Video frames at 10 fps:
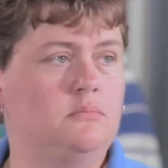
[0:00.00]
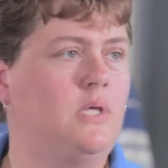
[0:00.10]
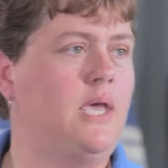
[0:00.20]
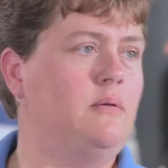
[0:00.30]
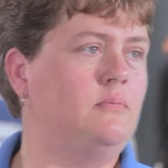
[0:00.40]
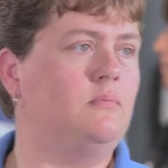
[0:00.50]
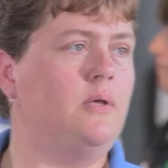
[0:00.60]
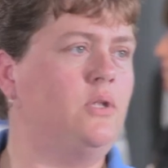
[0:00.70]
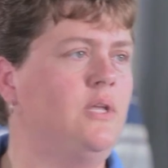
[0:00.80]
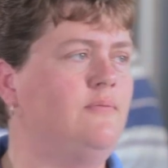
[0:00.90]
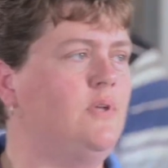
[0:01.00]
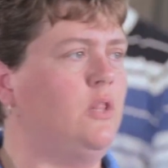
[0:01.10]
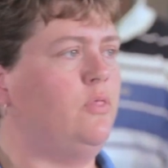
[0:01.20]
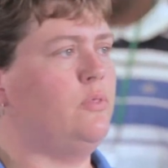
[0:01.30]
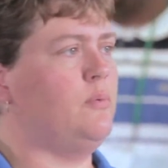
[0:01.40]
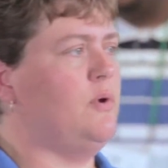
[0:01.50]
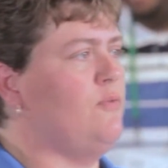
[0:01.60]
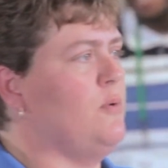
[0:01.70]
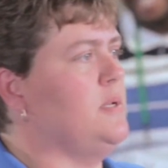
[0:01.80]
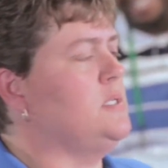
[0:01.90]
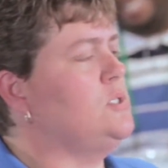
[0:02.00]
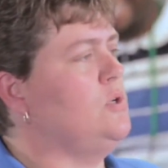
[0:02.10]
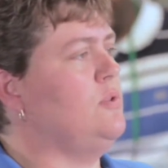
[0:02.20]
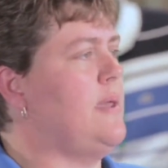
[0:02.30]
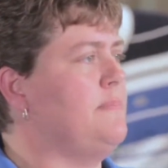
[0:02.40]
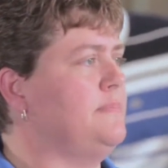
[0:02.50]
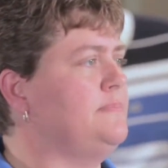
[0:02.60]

Okay, I'm going to give you three or four minutes to do that.